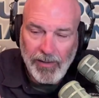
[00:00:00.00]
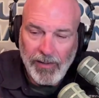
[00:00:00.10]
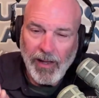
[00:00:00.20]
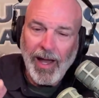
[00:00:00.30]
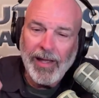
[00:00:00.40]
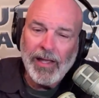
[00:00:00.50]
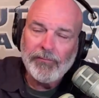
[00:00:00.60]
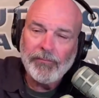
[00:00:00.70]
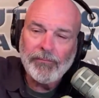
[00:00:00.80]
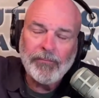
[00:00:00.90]
I get
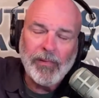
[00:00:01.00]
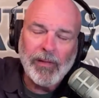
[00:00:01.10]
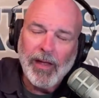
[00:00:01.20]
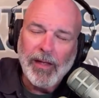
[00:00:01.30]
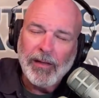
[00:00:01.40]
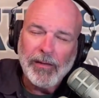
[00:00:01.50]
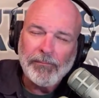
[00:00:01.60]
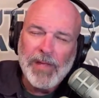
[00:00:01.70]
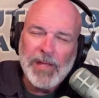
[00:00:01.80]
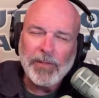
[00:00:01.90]
uh,
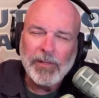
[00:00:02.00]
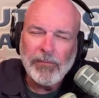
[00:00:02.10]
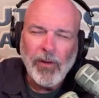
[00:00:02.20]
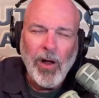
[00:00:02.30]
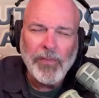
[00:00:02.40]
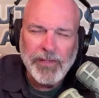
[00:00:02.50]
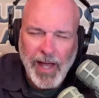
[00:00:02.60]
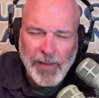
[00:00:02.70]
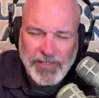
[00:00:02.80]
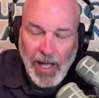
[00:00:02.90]
people all the
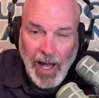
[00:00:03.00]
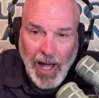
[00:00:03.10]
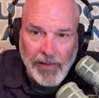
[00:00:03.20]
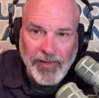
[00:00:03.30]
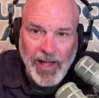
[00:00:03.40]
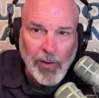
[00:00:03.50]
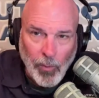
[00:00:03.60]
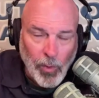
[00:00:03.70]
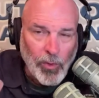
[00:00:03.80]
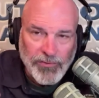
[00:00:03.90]
time say, I've got
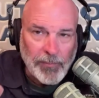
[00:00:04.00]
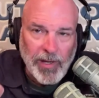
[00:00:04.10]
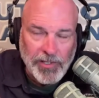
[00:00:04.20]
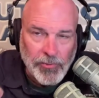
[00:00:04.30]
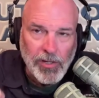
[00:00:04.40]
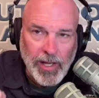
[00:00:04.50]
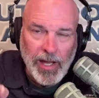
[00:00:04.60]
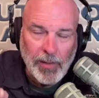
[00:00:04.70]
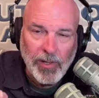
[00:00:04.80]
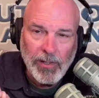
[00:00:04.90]
wolves on my trail camera.